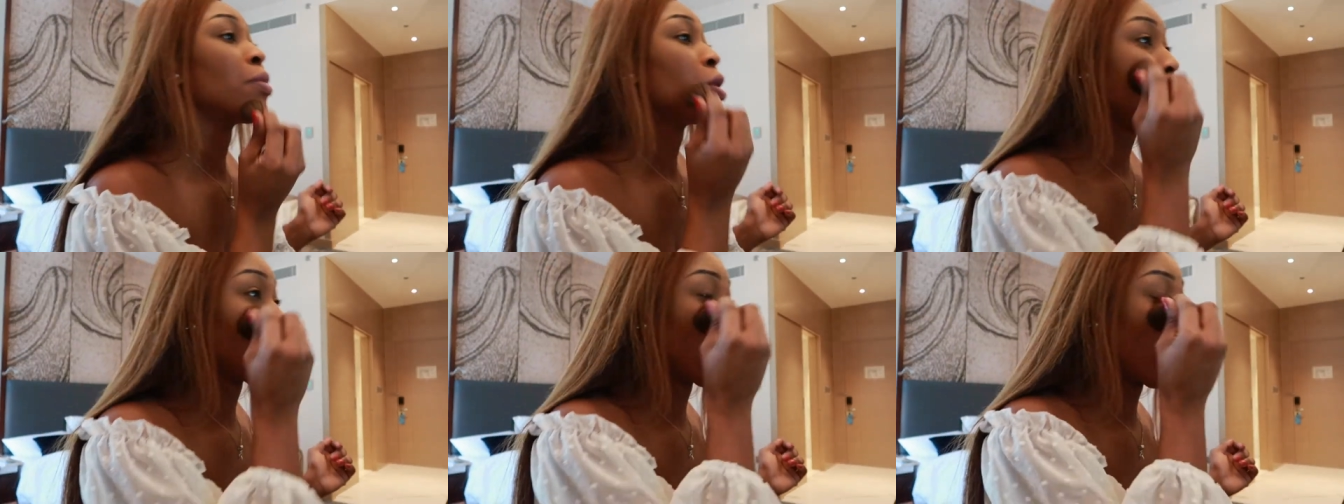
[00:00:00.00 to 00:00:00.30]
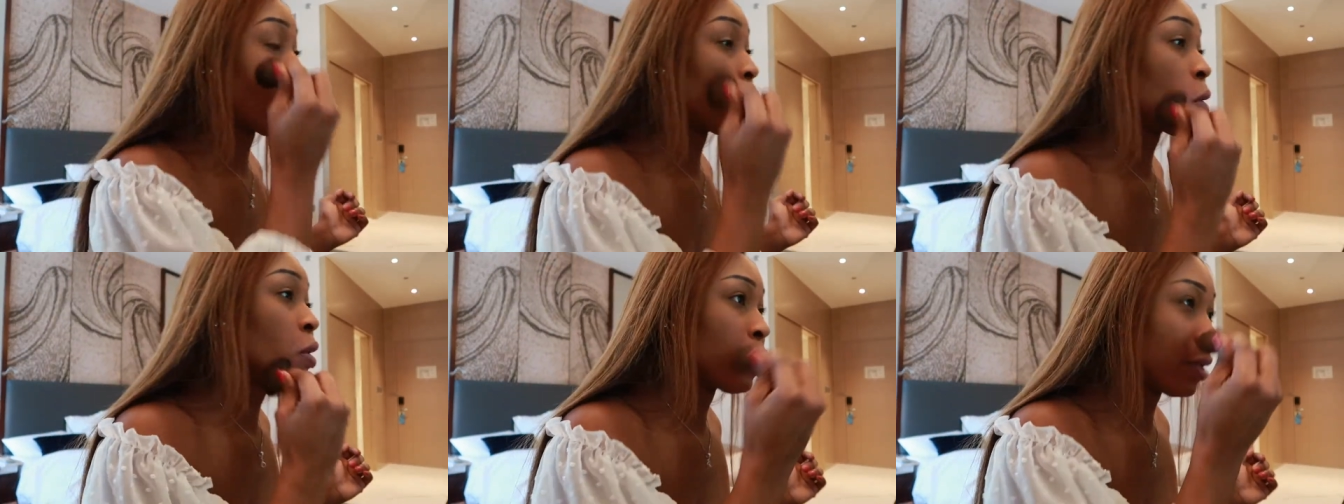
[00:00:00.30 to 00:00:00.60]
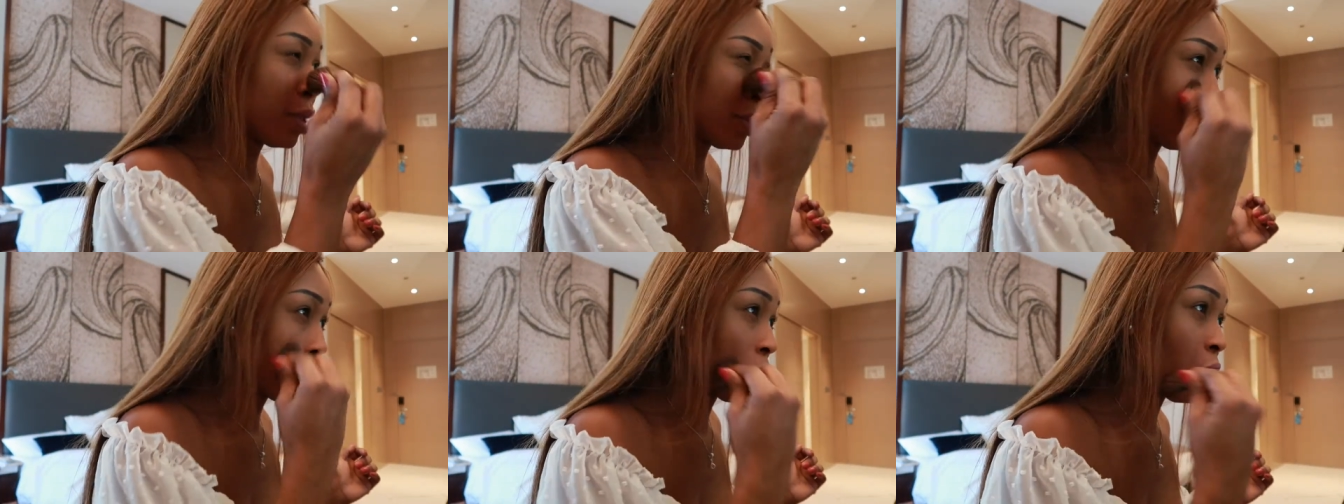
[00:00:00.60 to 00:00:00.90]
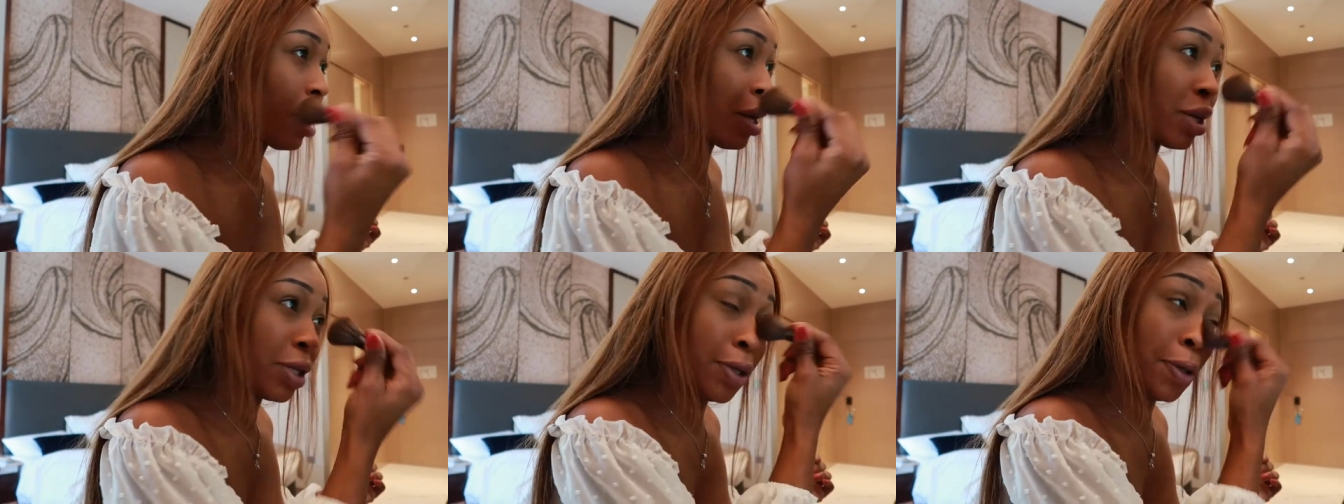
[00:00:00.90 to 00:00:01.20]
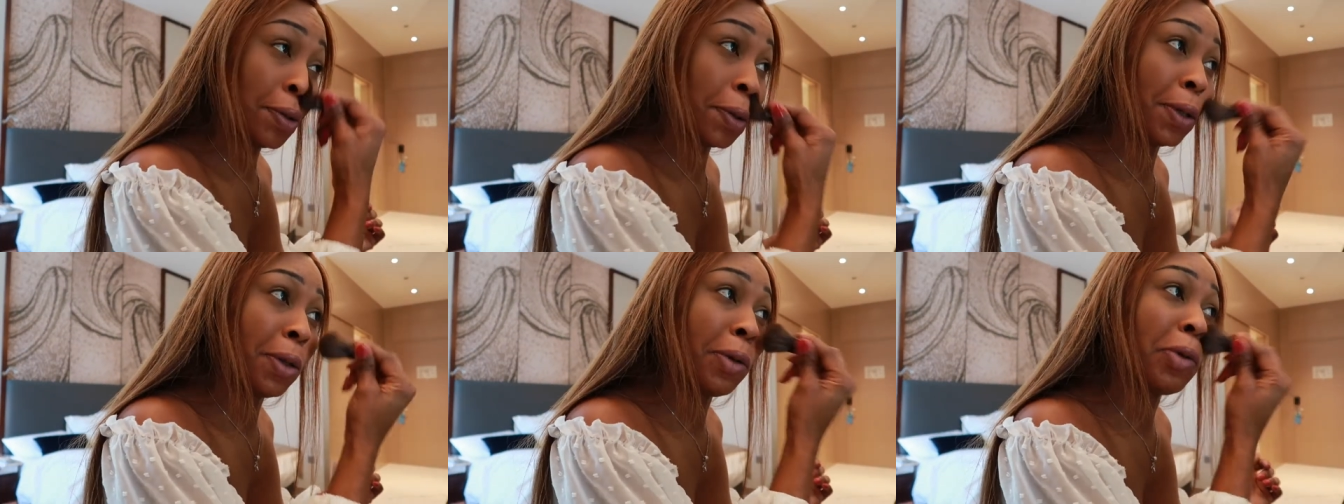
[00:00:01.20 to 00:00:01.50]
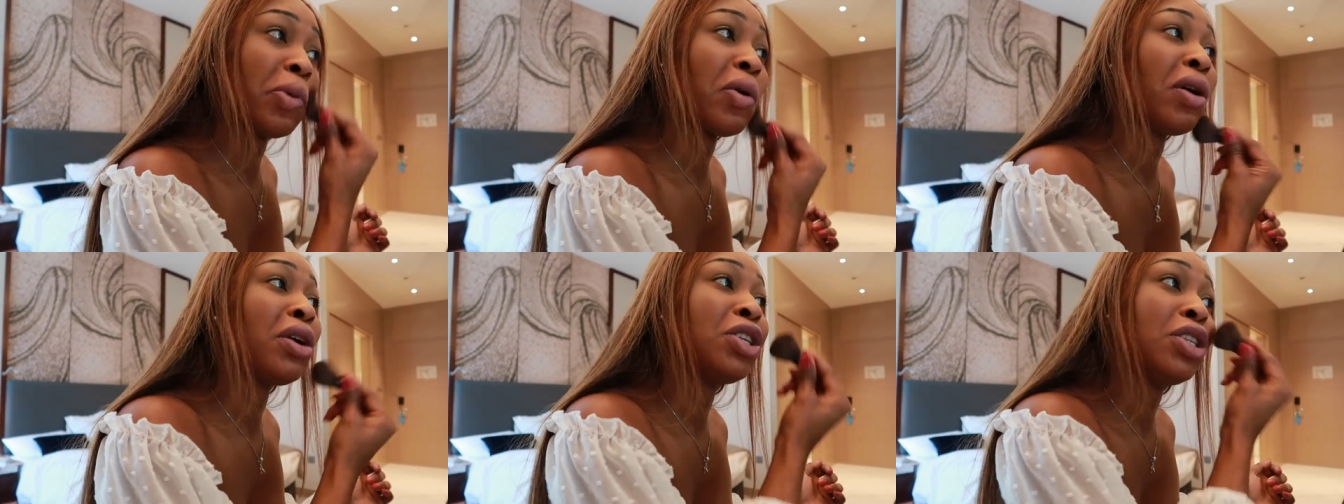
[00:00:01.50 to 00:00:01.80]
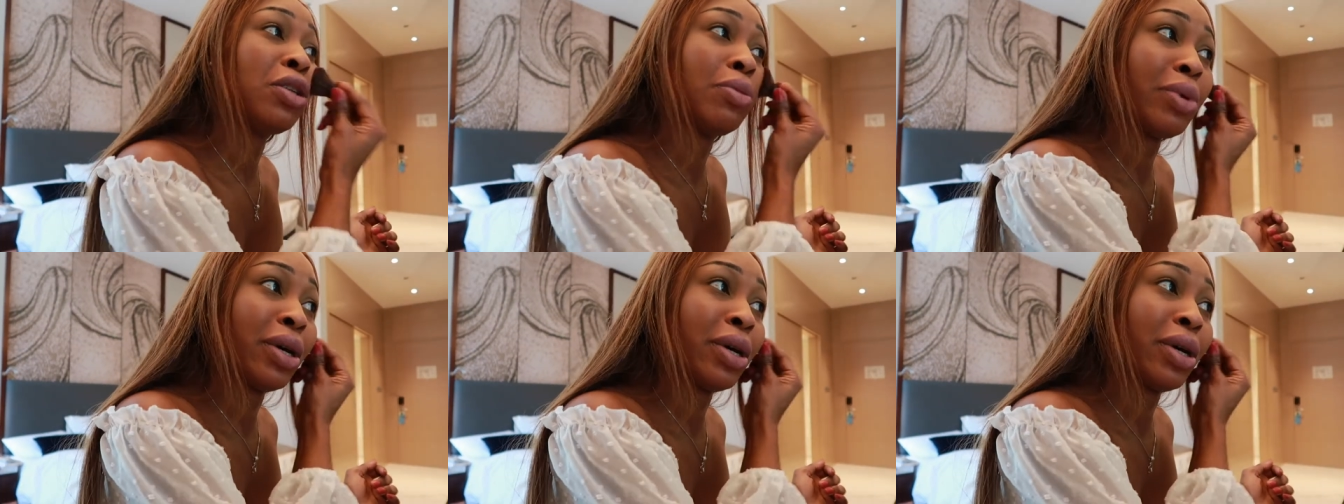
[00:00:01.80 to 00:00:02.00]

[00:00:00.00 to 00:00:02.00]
so there's actually no rush